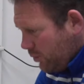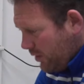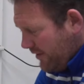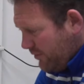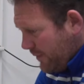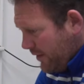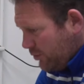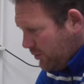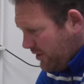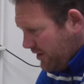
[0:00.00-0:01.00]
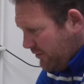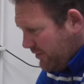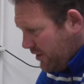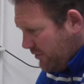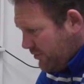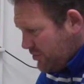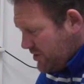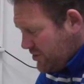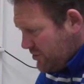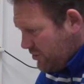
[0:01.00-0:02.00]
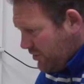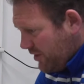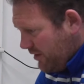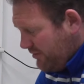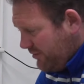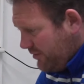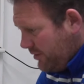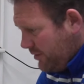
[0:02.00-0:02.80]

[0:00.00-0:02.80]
We have appealed. We think the video footage is good enough